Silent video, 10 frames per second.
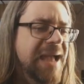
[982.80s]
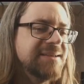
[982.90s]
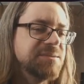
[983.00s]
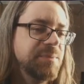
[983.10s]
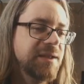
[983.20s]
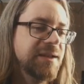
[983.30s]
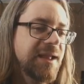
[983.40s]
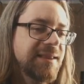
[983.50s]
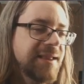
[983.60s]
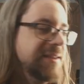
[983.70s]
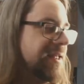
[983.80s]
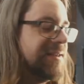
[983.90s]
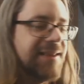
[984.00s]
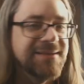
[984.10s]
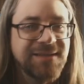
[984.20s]
backspin,
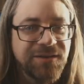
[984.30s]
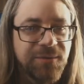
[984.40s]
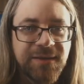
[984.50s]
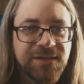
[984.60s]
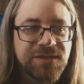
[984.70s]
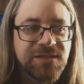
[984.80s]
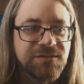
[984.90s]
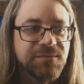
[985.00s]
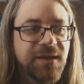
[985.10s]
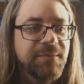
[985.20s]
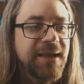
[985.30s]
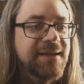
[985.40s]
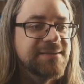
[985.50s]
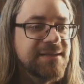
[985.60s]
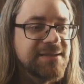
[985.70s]
and that's another one that just doesn't really make
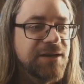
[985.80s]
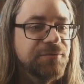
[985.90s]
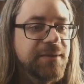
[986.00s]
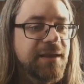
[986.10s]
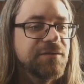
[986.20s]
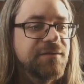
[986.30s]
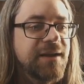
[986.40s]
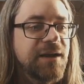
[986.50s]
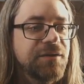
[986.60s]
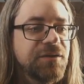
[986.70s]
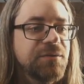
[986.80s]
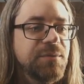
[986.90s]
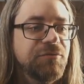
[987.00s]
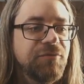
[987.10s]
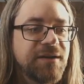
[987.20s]
any sense. I don't really understand how you
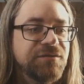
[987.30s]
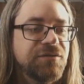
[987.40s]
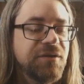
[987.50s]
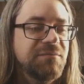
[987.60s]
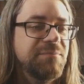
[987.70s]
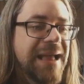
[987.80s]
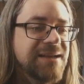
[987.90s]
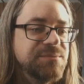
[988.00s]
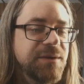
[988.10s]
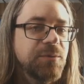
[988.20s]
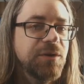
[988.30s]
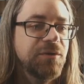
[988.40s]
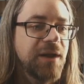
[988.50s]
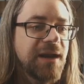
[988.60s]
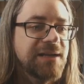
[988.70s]
could be registering backspin when
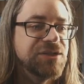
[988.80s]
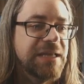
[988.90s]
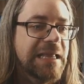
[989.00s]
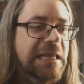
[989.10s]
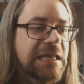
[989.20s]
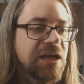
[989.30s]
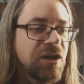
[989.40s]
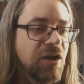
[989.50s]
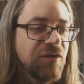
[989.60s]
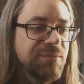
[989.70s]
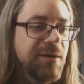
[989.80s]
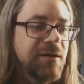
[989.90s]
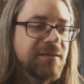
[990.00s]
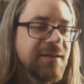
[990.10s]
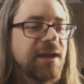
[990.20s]
you're not actually hitting a golf
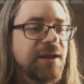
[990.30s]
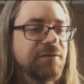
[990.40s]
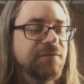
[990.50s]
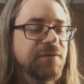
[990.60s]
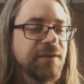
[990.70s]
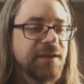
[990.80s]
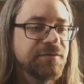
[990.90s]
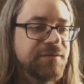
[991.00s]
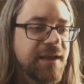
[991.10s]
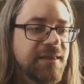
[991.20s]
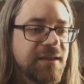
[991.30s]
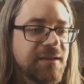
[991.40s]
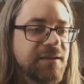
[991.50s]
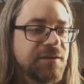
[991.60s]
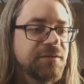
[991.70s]
ball. I don't fully understand
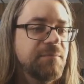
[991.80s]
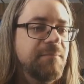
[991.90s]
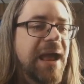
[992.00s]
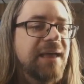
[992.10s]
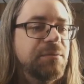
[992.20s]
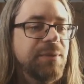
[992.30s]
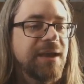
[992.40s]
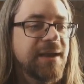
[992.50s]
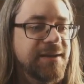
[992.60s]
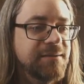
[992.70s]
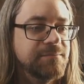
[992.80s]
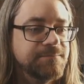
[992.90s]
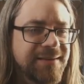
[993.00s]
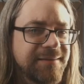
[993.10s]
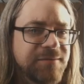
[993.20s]
the math behind it.
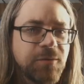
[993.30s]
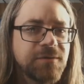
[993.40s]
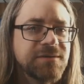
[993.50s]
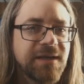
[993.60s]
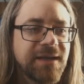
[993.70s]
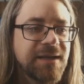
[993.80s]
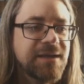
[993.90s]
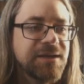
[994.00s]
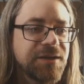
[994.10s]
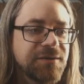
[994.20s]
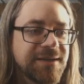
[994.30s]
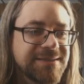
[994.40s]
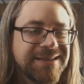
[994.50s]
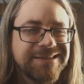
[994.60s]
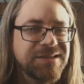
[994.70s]
And of course, like,
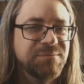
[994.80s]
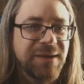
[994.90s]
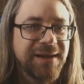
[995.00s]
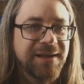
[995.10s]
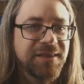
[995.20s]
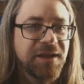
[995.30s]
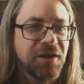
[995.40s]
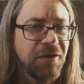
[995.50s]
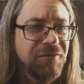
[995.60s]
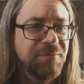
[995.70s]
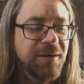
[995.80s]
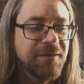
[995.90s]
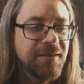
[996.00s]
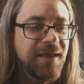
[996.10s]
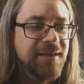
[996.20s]
doesn't that depend on the golf
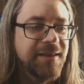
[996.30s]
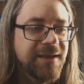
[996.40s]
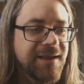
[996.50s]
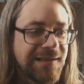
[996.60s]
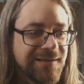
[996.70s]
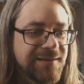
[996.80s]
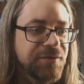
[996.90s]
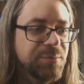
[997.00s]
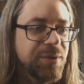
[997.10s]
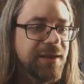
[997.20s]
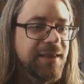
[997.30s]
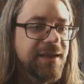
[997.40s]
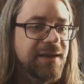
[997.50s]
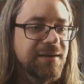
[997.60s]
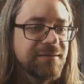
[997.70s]
ball a lot? Like, you play
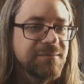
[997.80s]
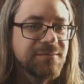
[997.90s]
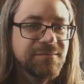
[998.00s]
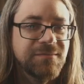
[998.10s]
like a